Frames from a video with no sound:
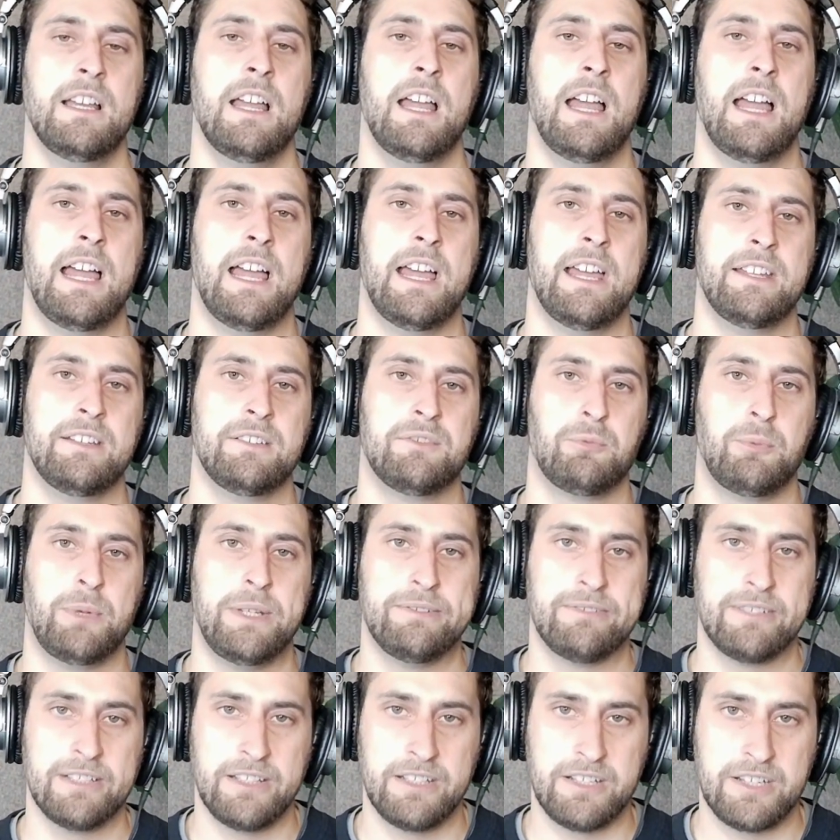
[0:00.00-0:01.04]
And we
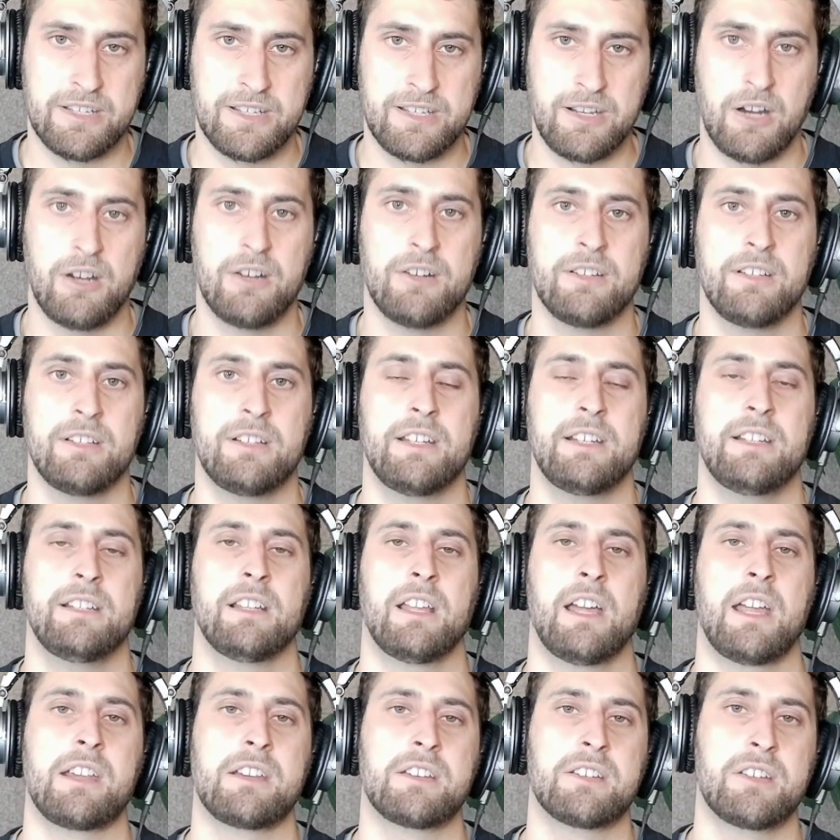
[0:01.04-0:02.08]
really started
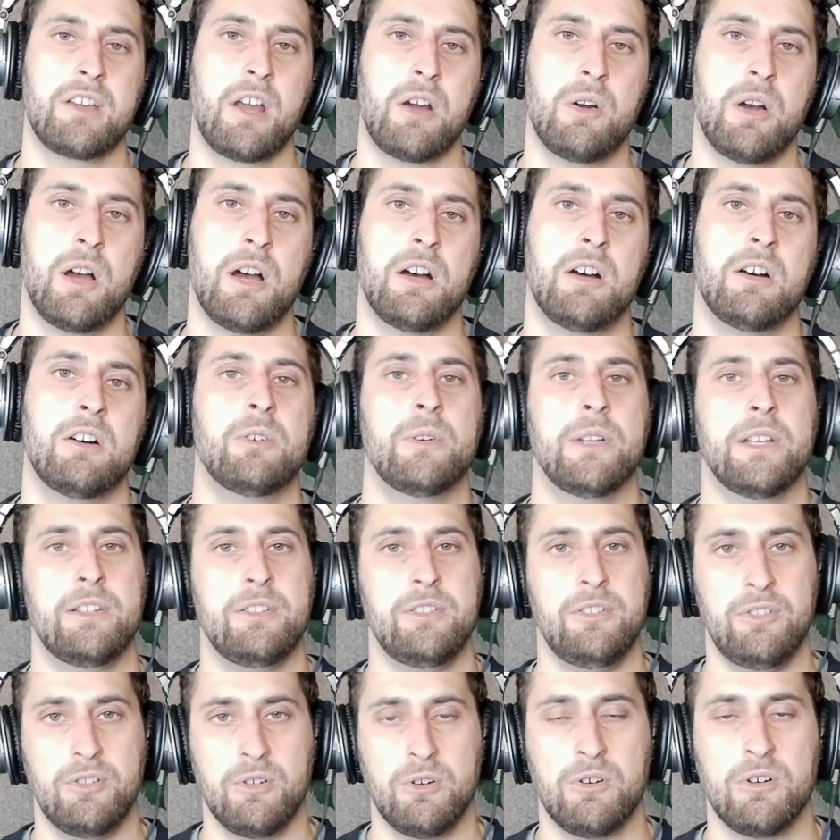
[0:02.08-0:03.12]
in Soho in
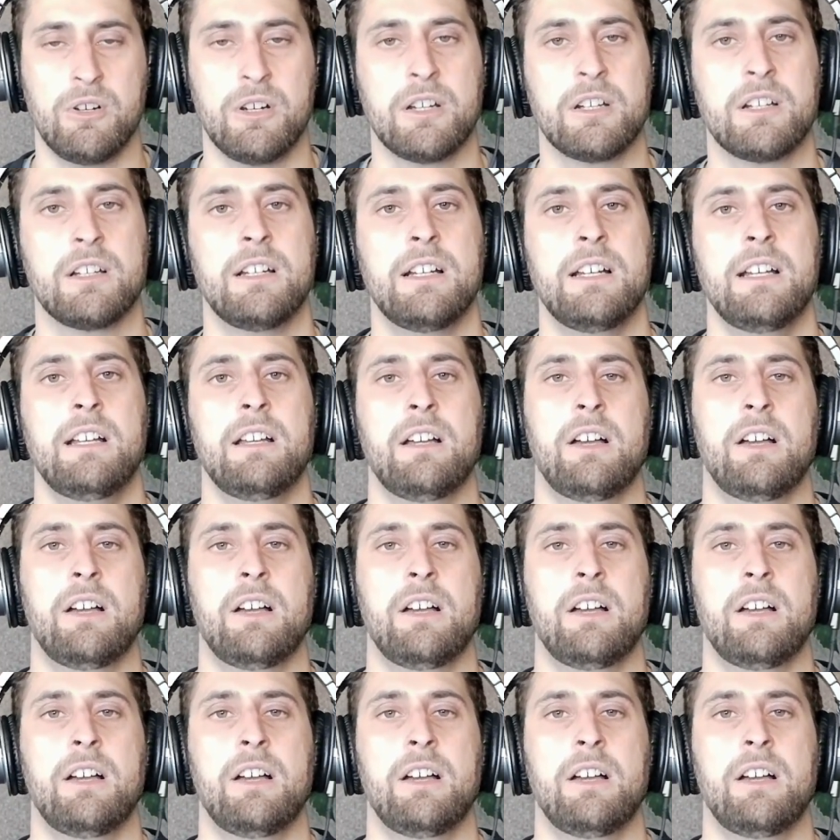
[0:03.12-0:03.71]
New York,